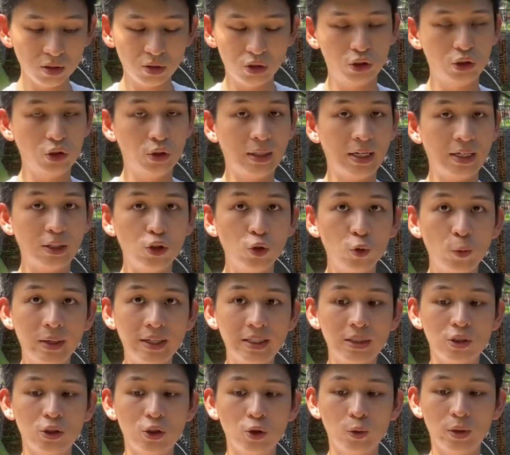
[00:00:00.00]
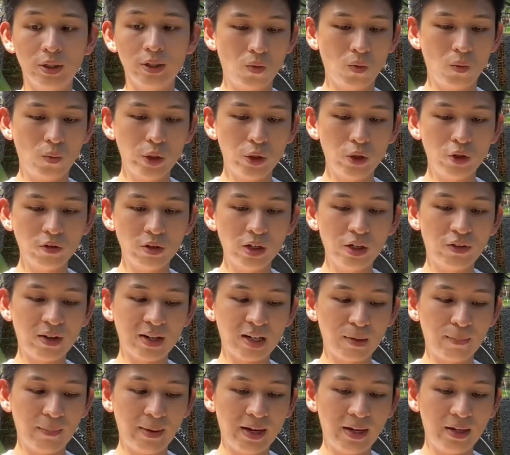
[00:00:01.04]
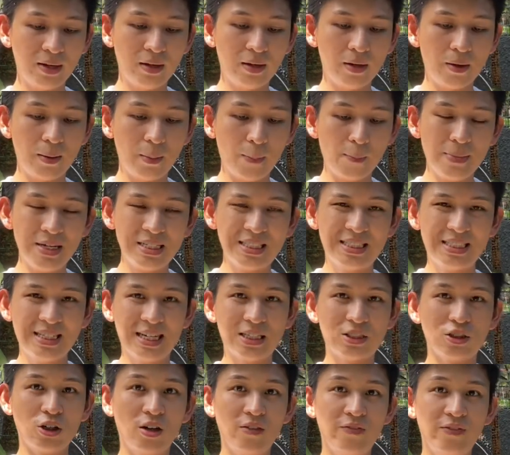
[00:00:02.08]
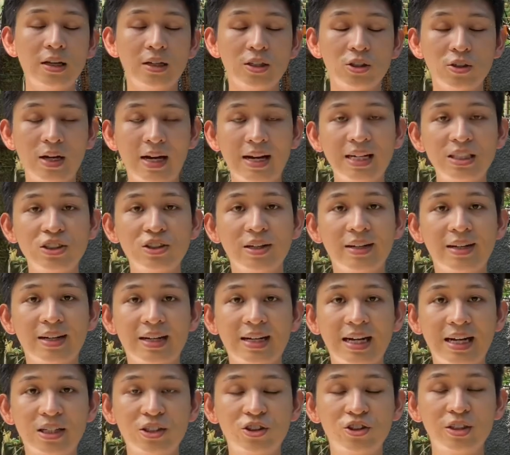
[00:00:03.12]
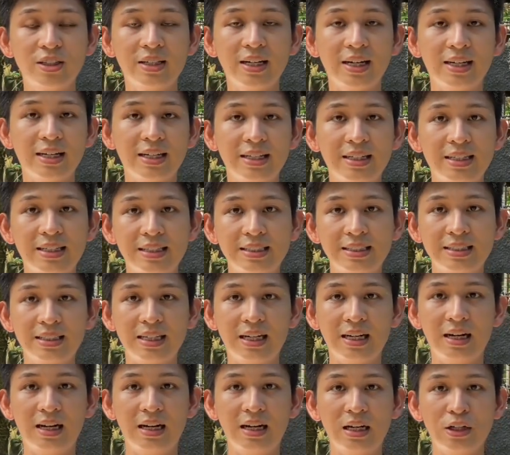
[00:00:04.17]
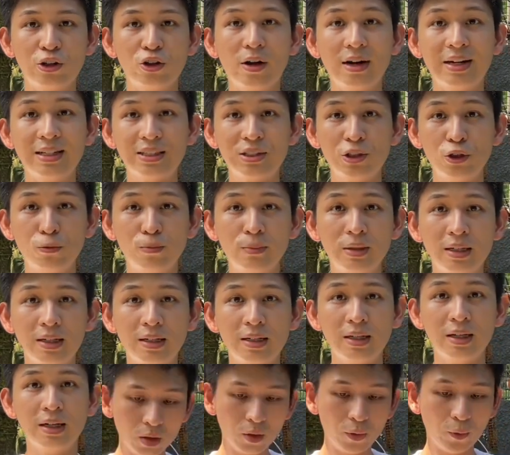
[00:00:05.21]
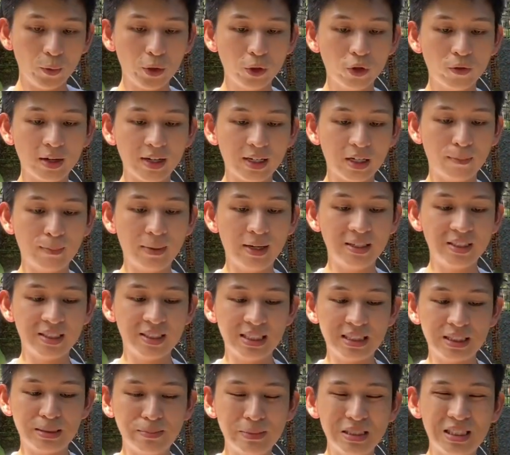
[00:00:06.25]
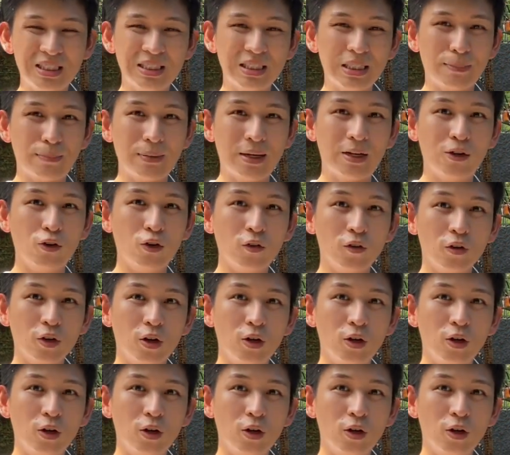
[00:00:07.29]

So there are two ways to do it. We don't really recommend misting as often. So unless you're in a country that is not as humid, we don't recommend just misting the plant overall.